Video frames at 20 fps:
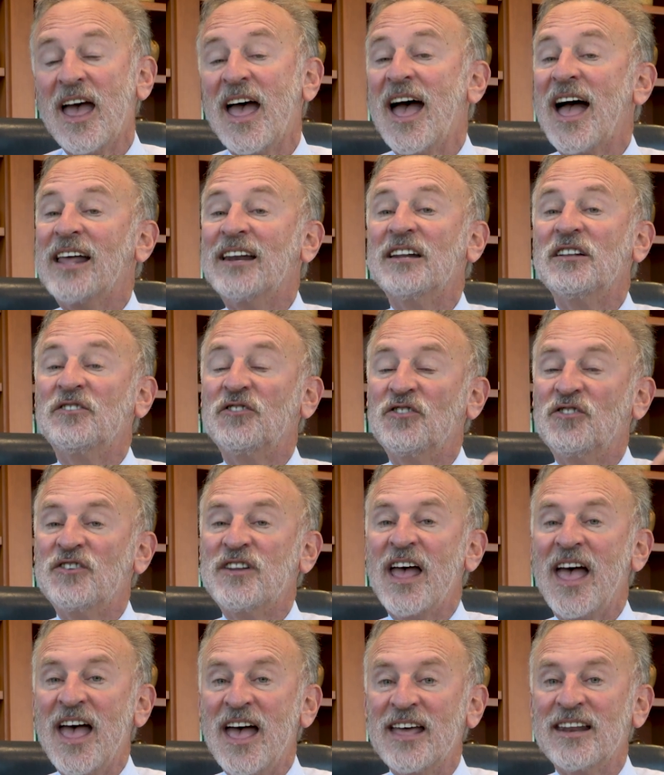And
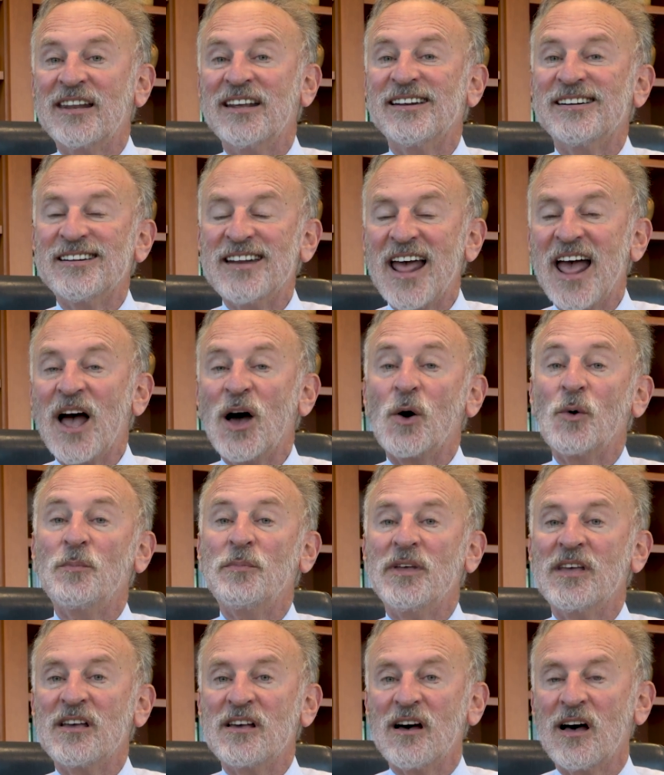instead, it now
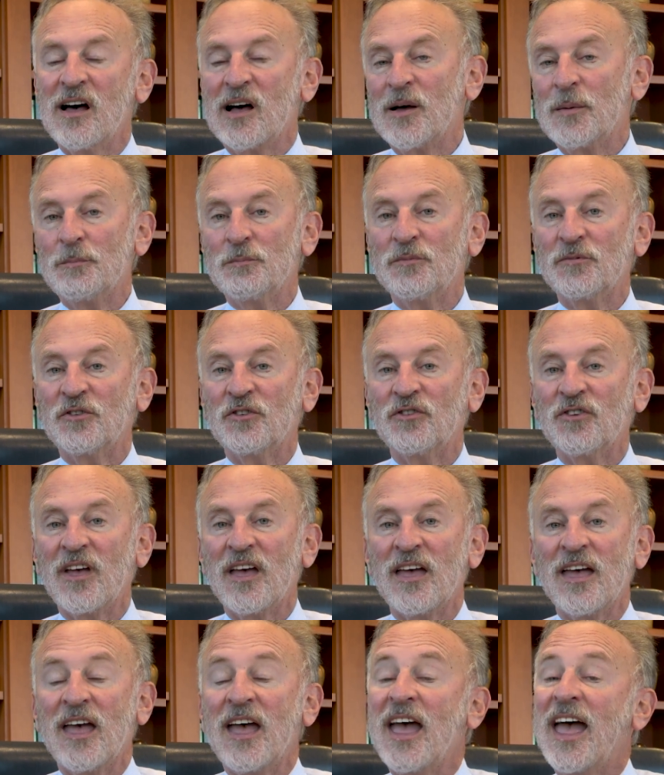becomes
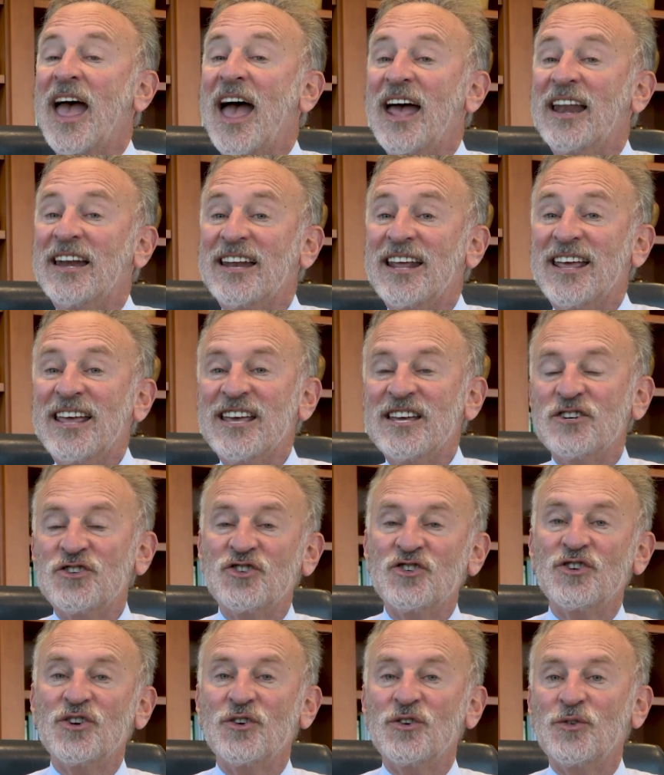an
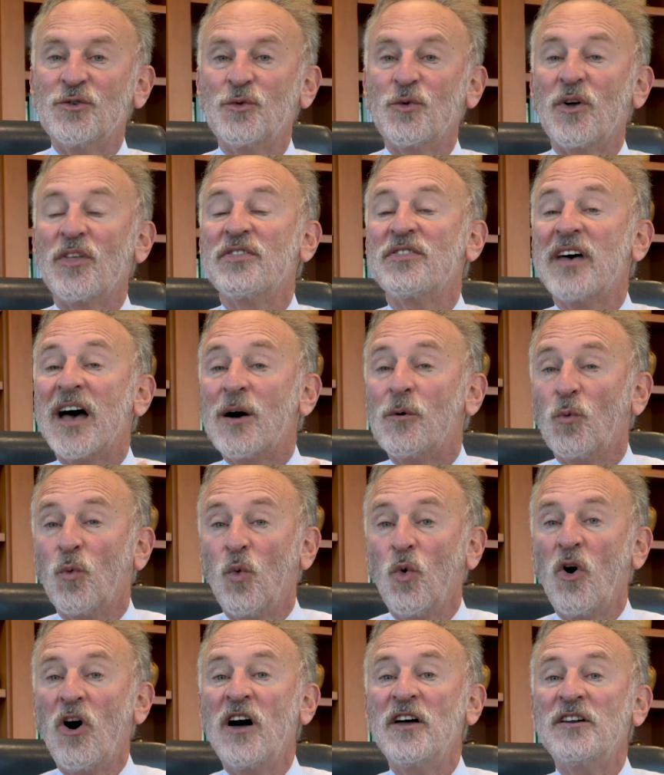issue that
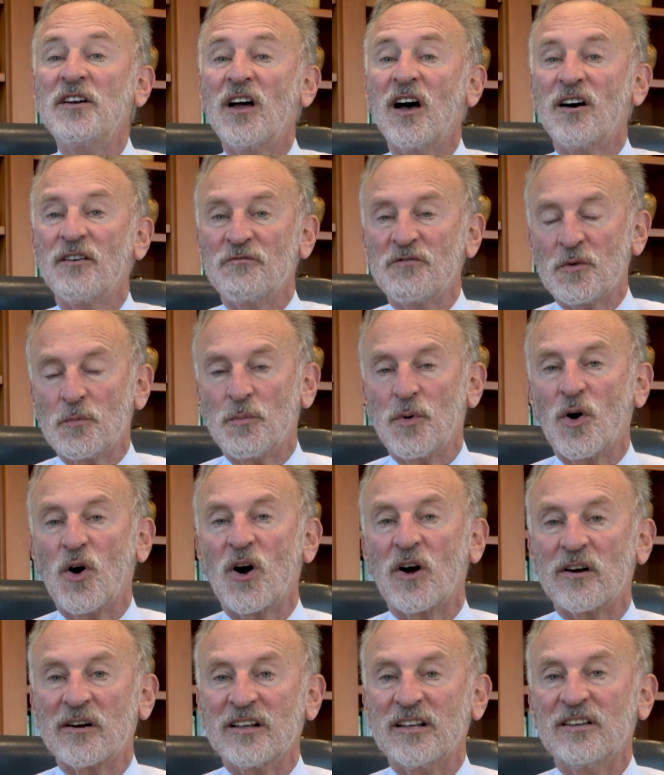one of the
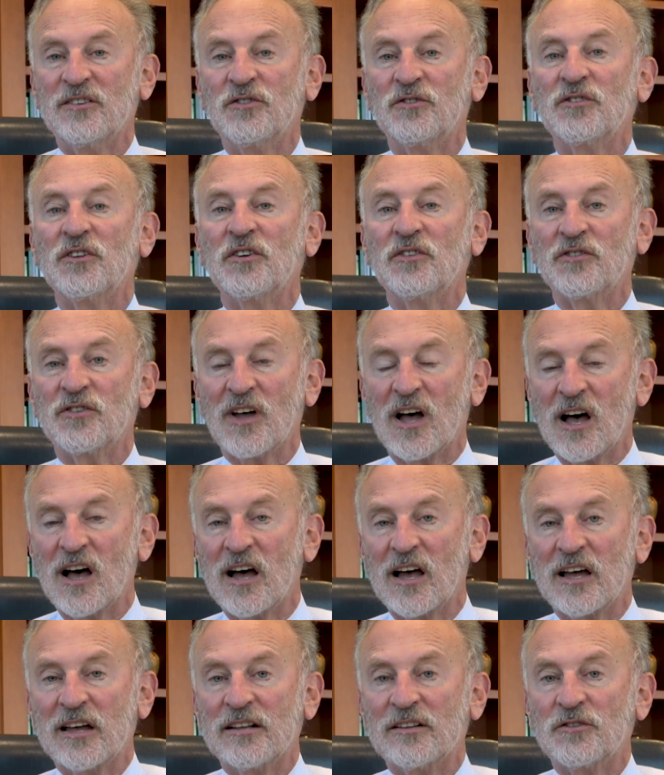parties
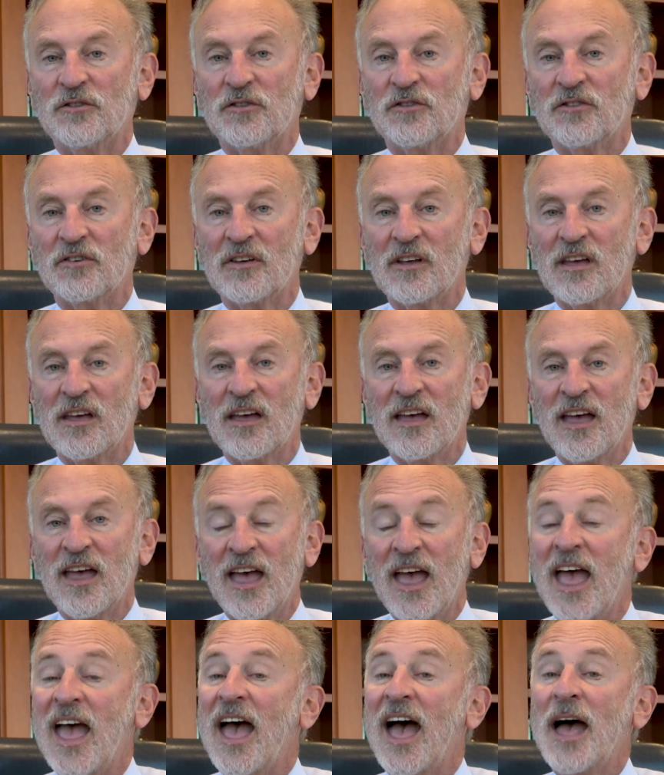decides.
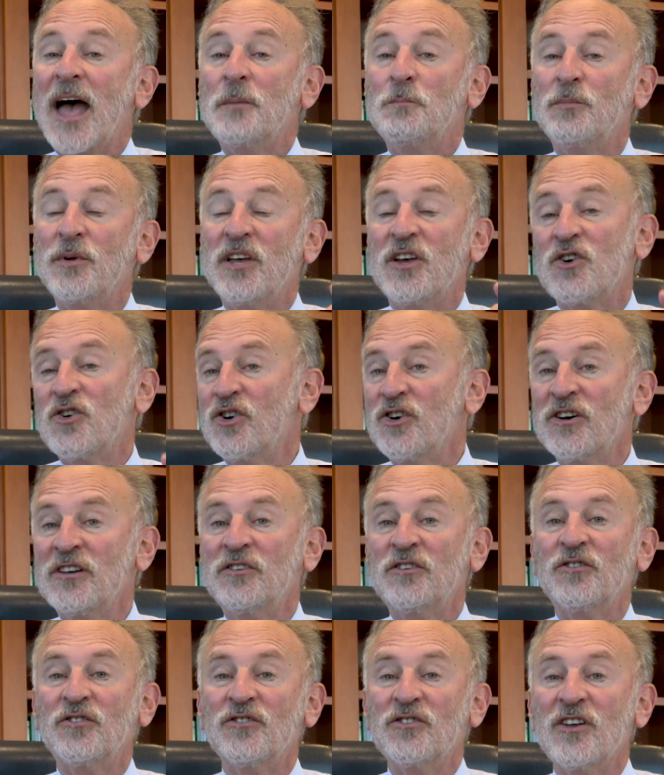And
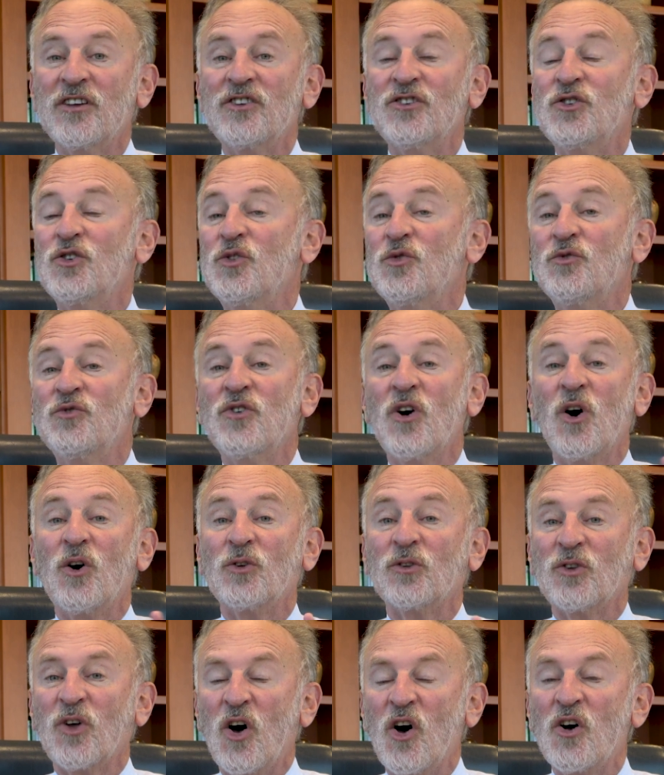because you no
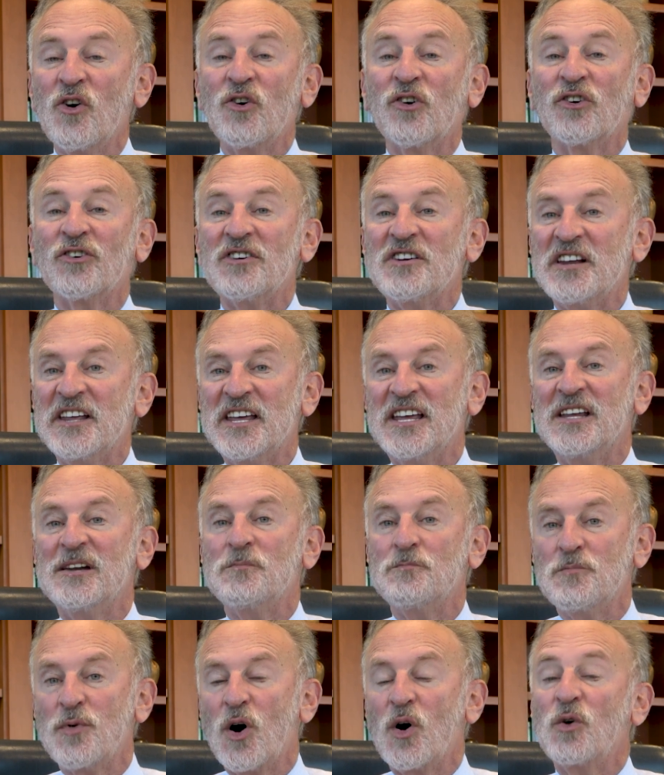longer
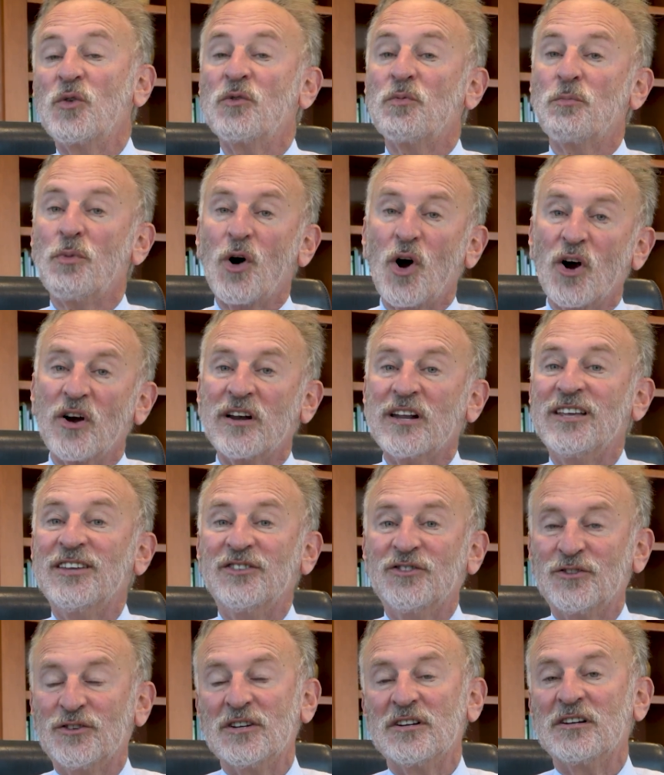need both
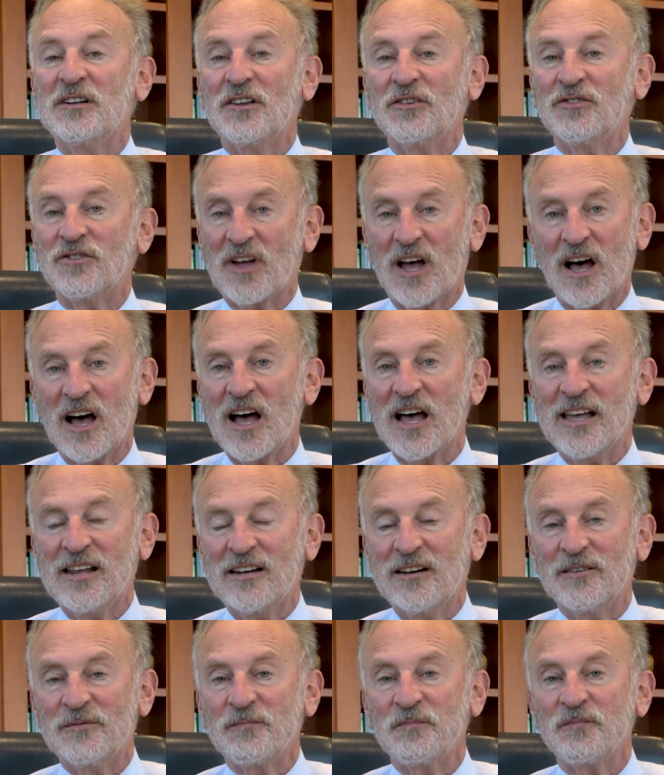parties to decide,
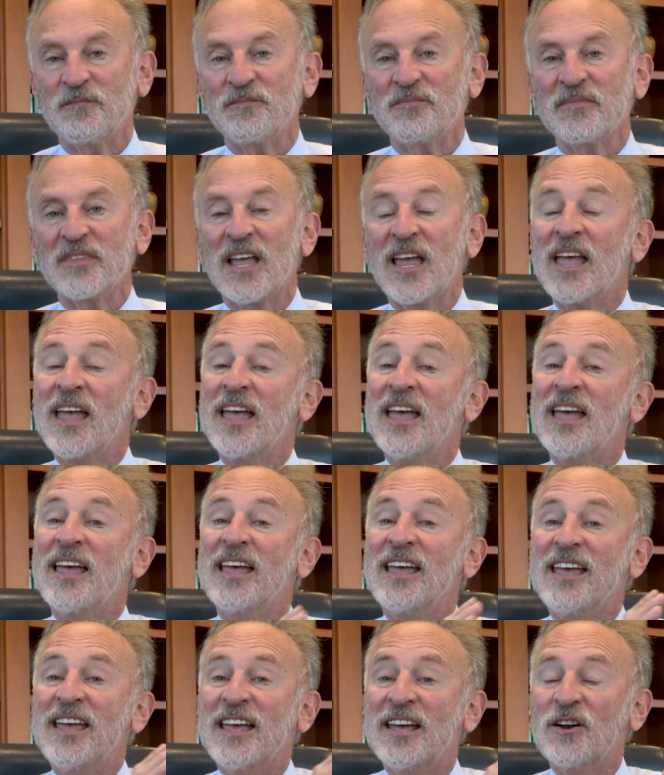
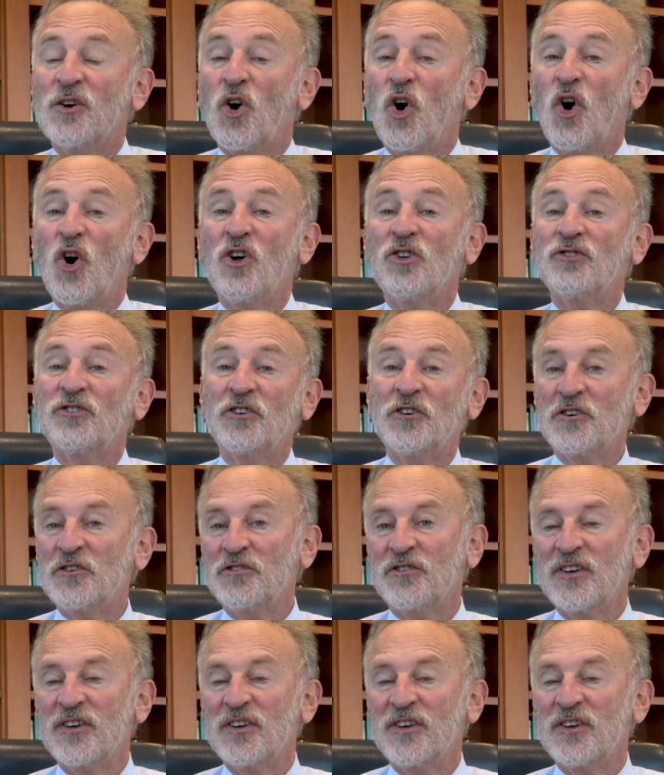it alters